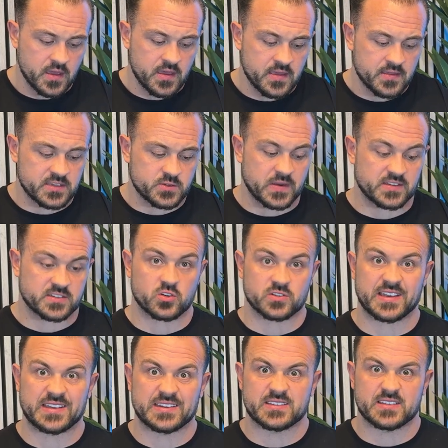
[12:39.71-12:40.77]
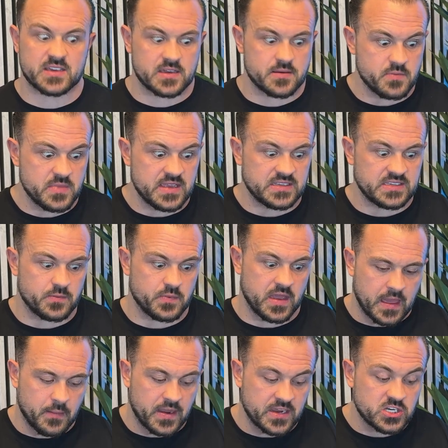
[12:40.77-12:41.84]
this is where it starts to get into the meaty bit.
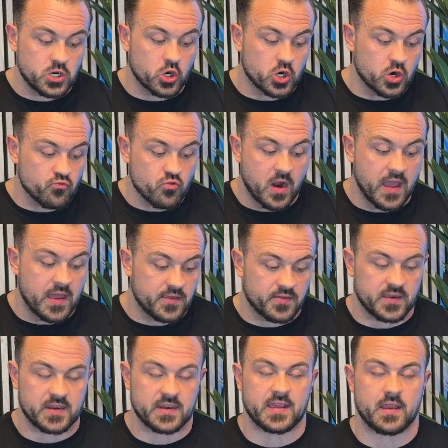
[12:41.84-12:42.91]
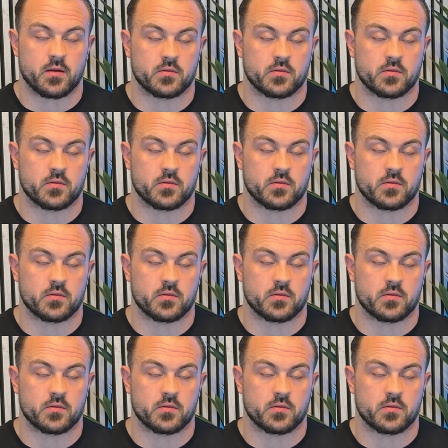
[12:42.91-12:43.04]
I'm actually not going to write anything in here.